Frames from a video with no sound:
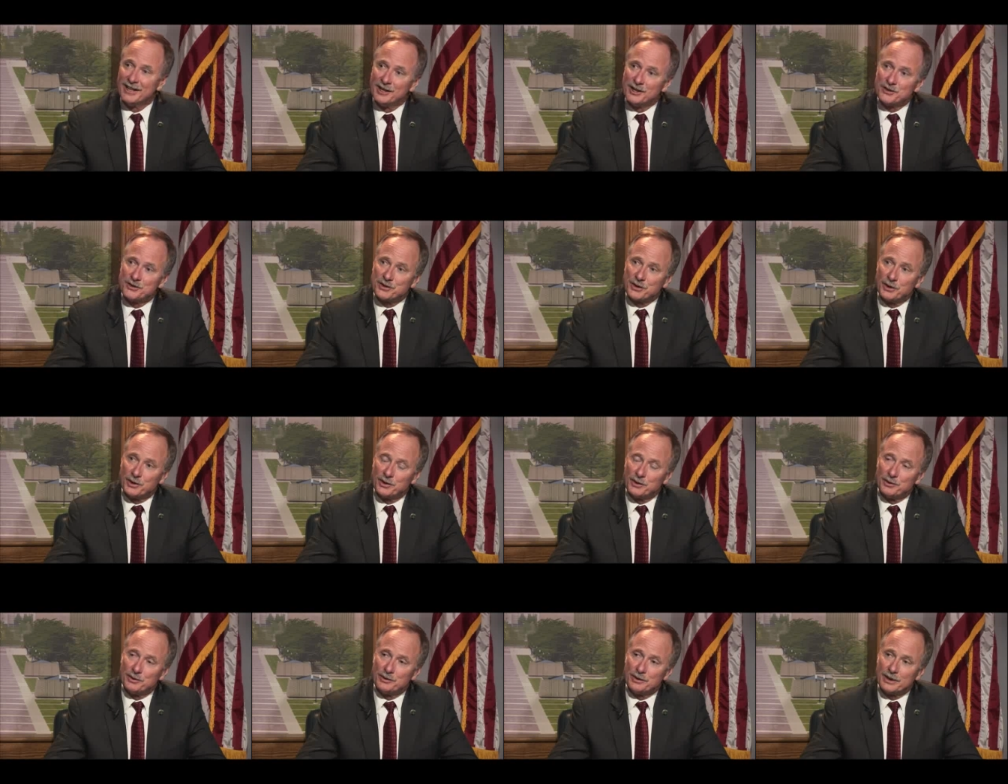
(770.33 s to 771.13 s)

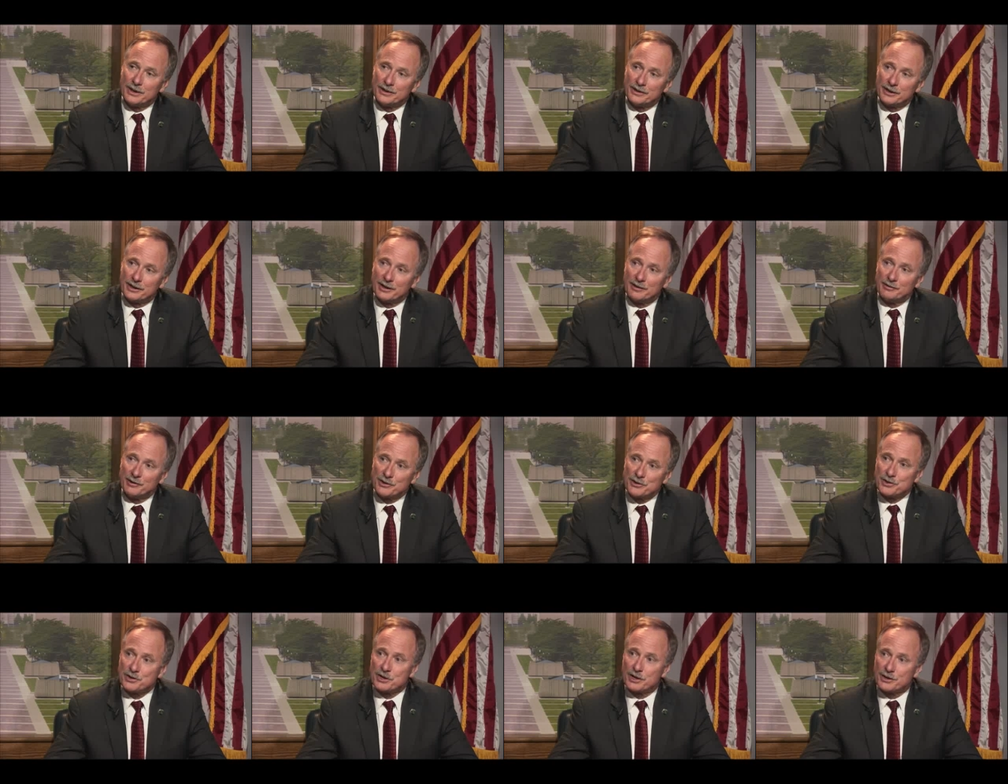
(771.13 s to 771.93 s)
So the
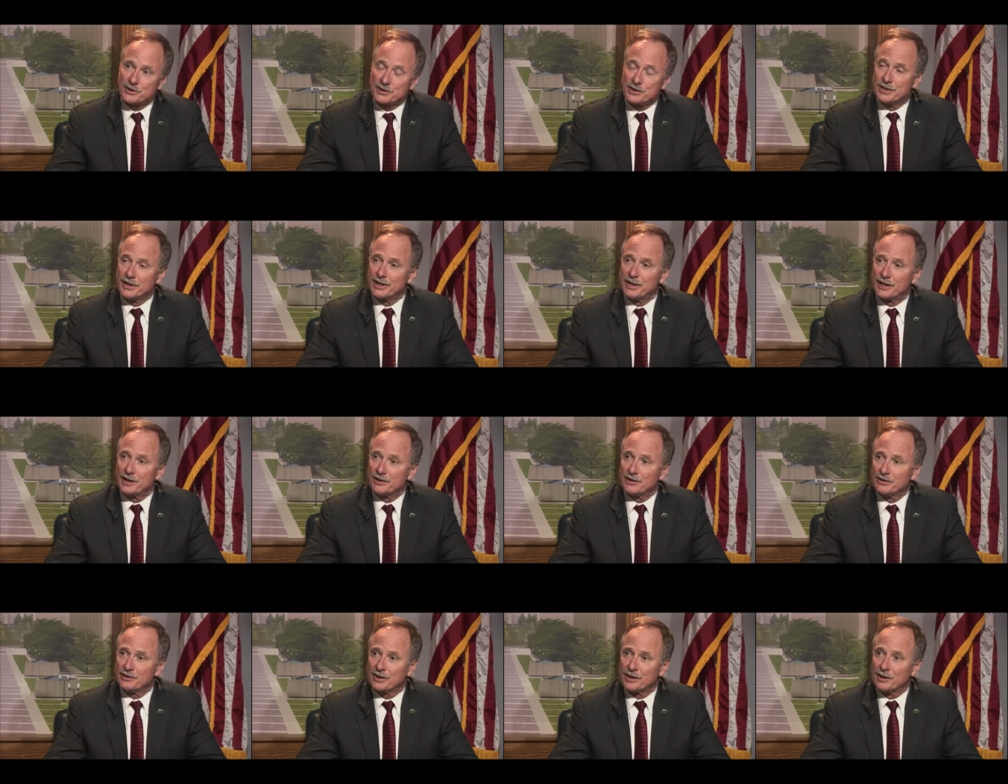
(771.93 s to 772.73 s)
governor's charged the
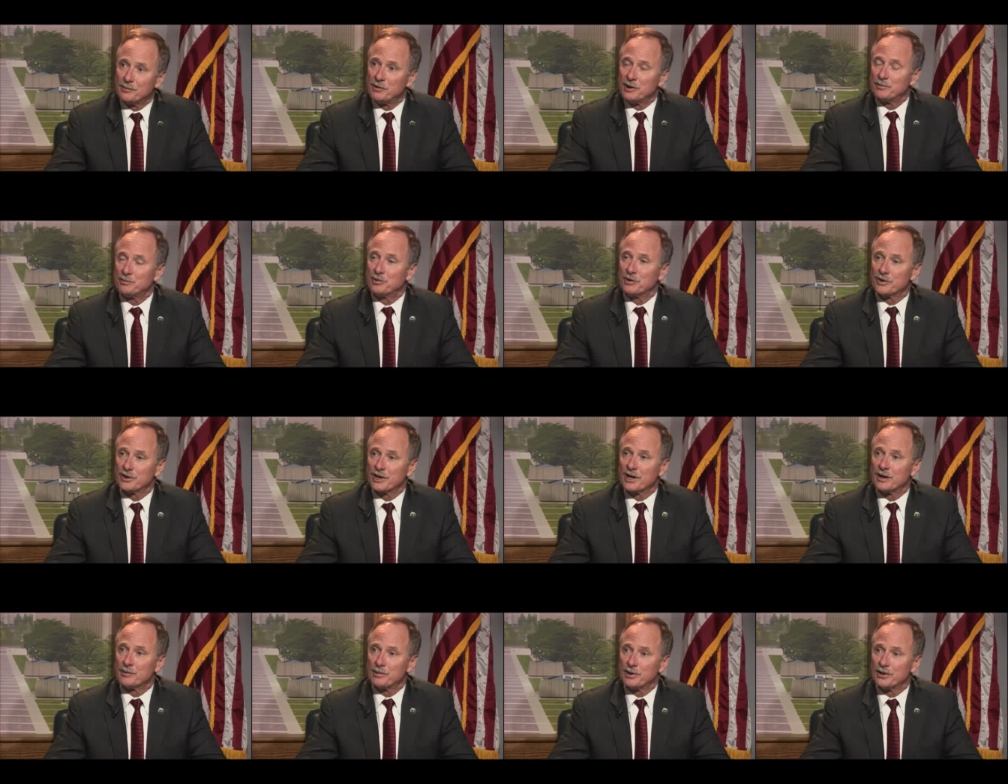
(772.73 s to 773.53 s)
DNR to come up with a
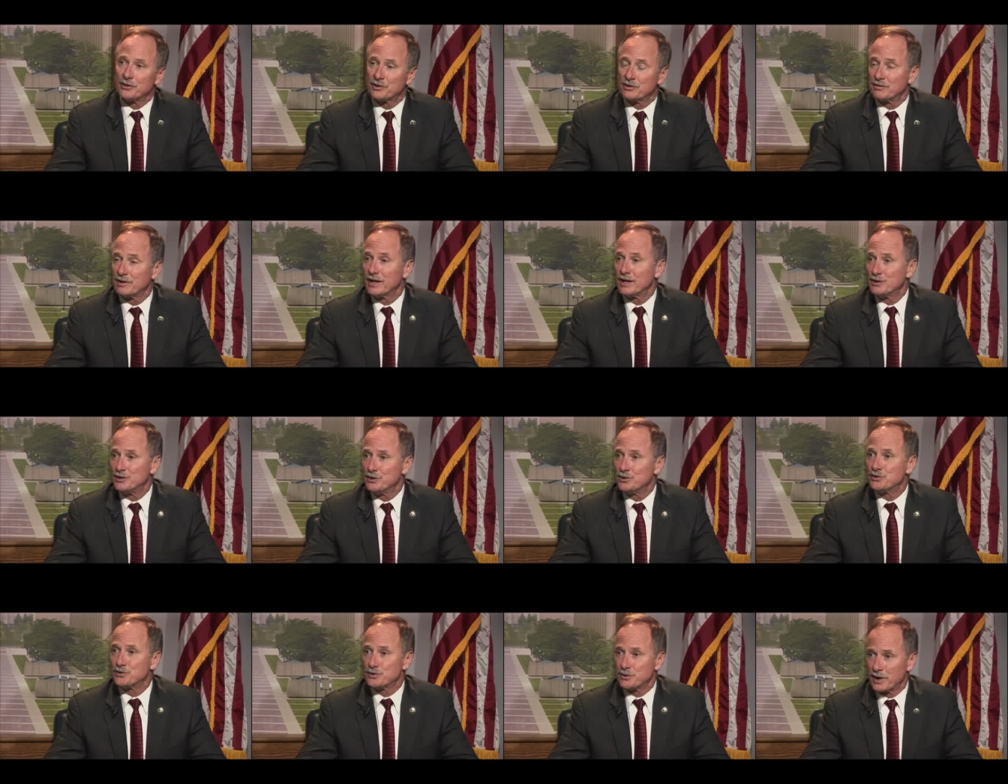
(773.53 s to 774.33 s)
comprehensive land
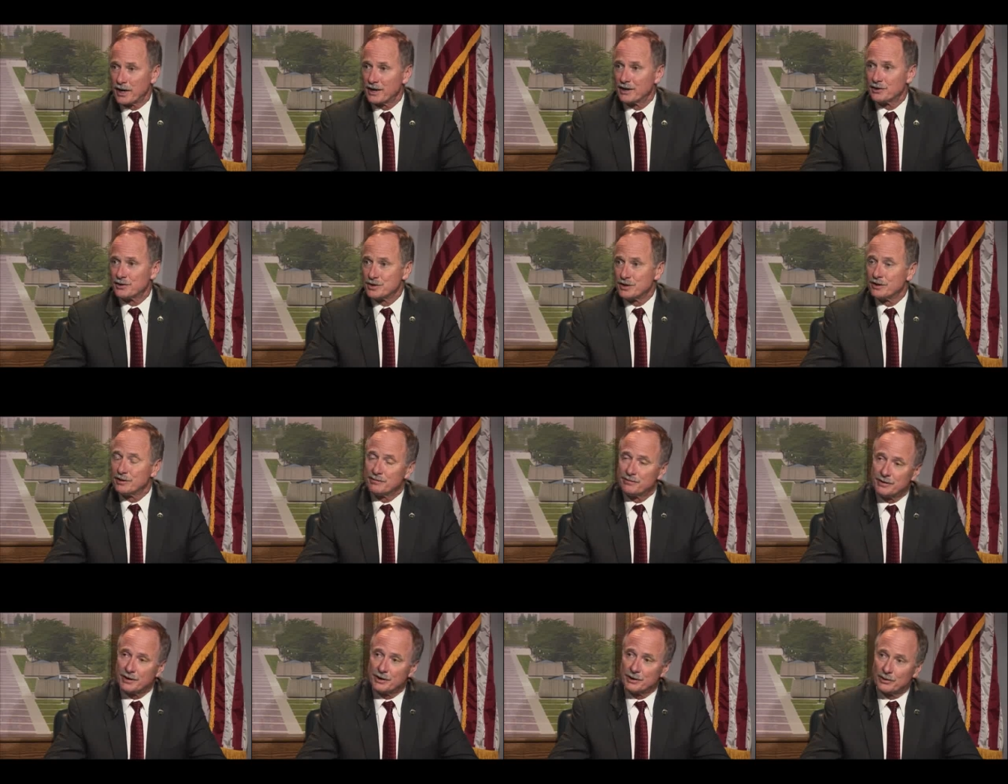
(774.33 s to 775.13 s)
use strategy to
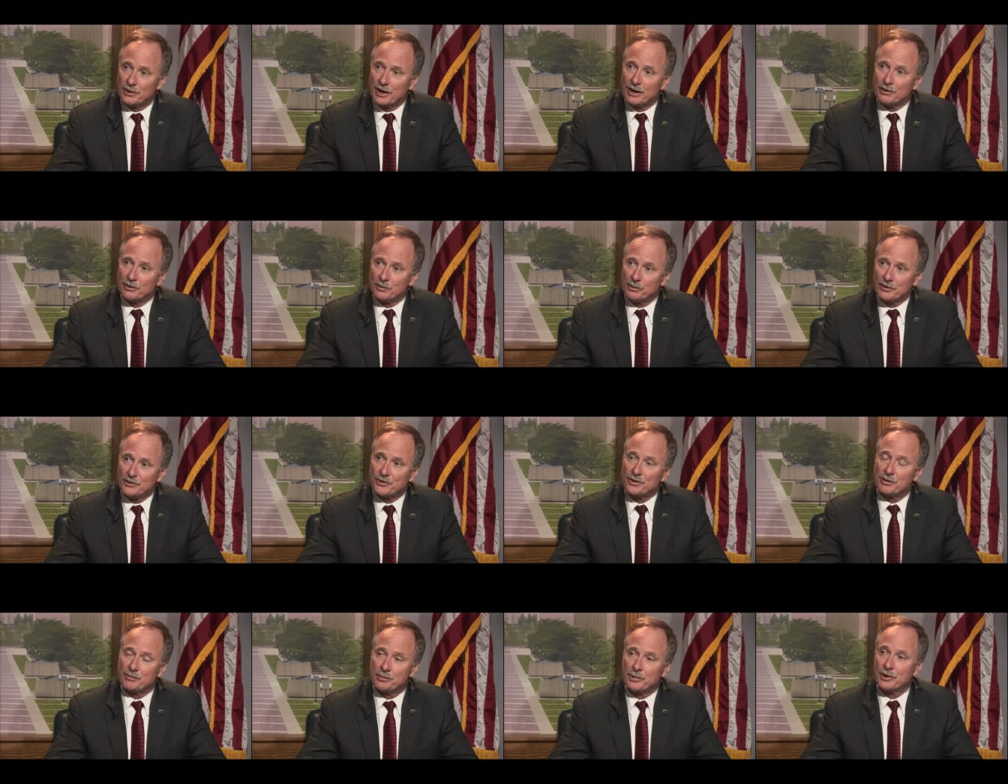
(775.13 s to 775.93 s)
figure out what's
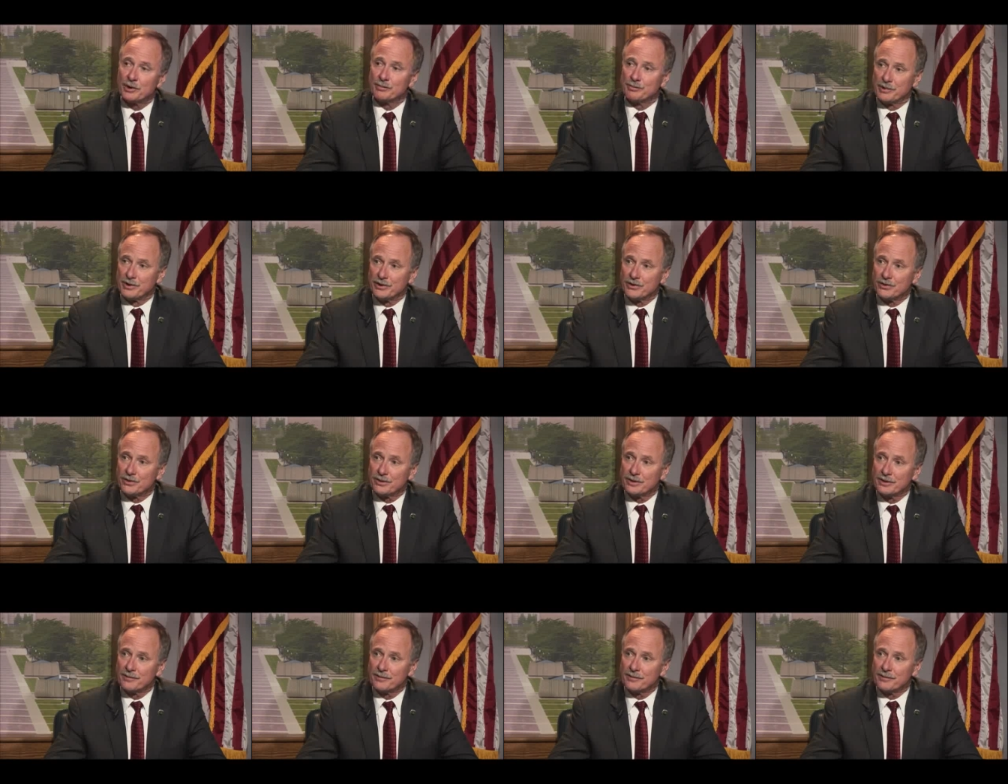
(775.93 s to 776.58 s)
the purpose.